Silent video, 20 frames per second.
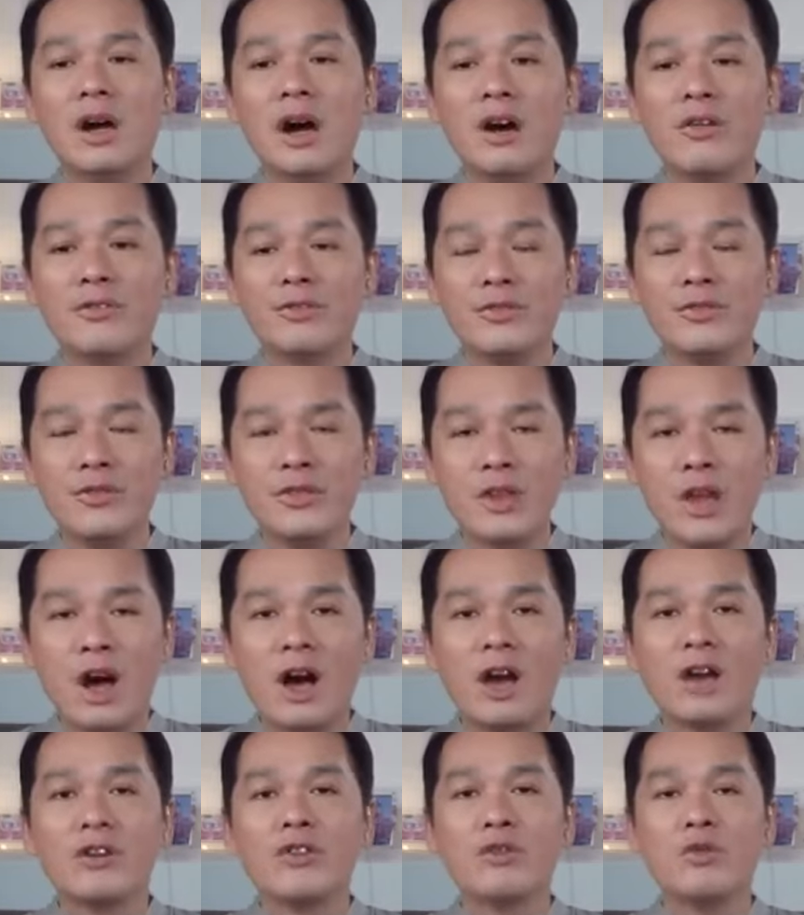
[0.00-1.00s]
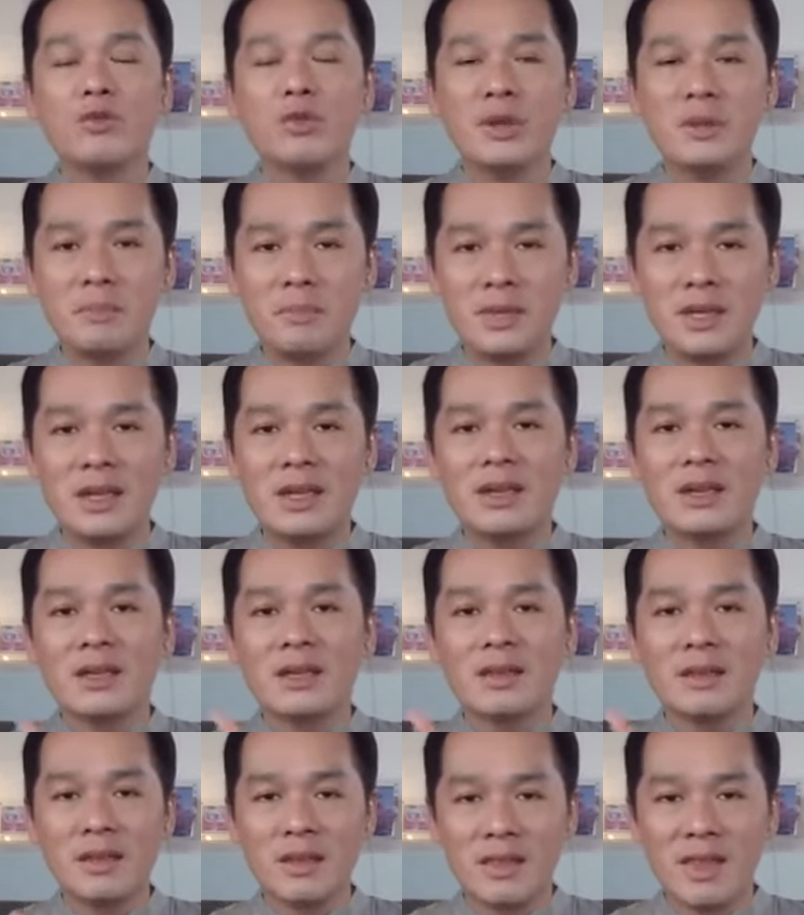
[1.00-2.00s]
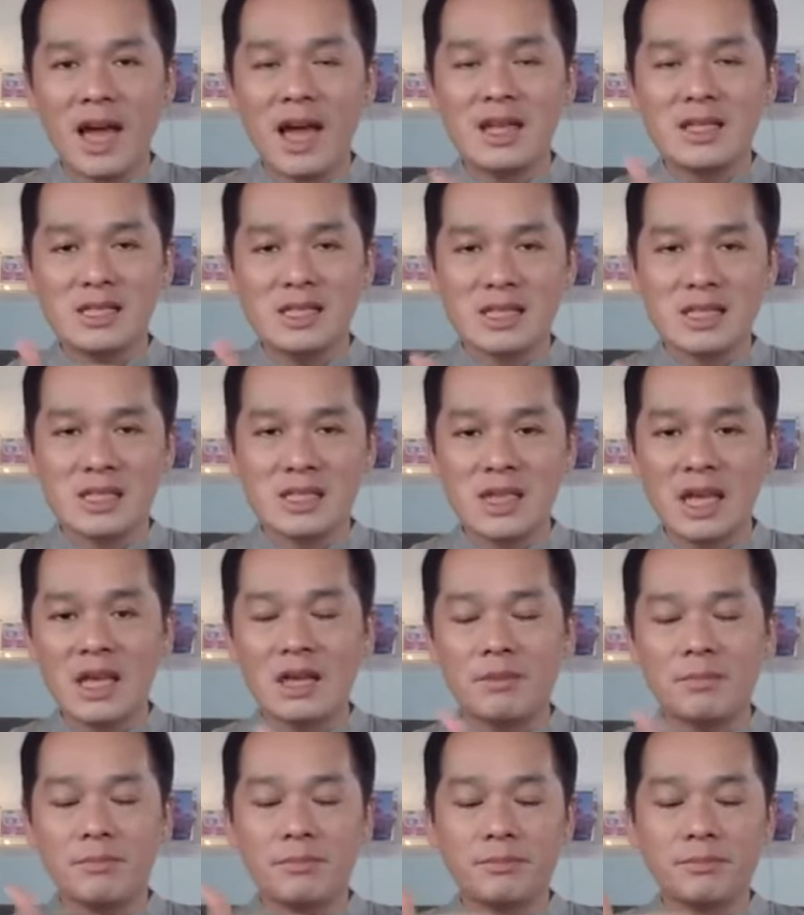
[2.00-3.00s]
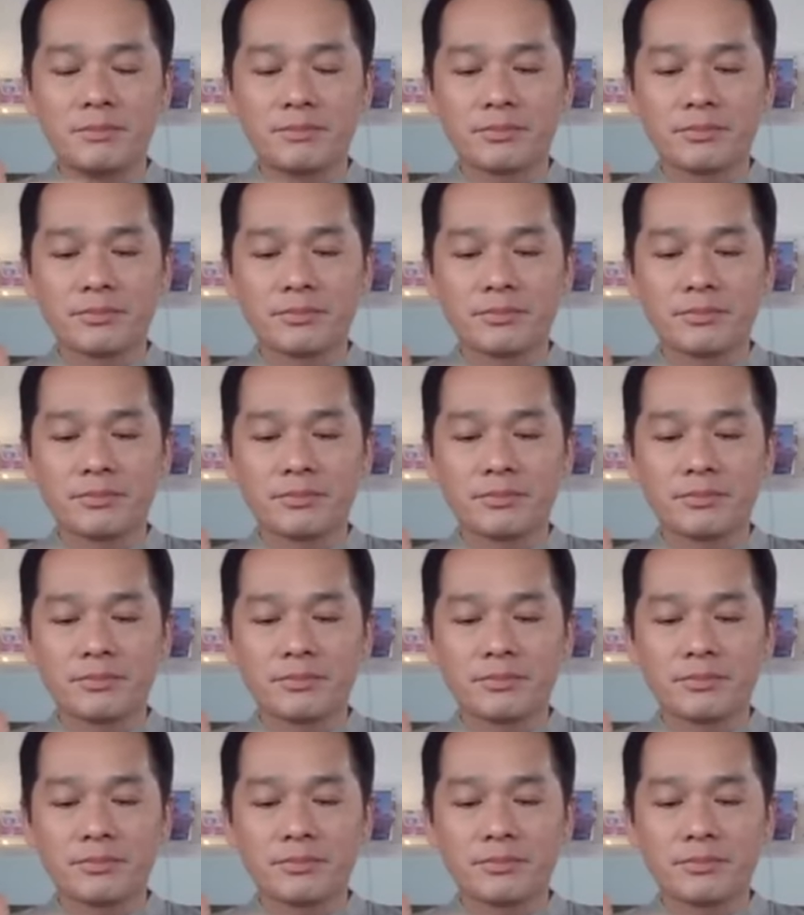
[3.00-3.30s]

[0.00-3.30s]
of not repeating that same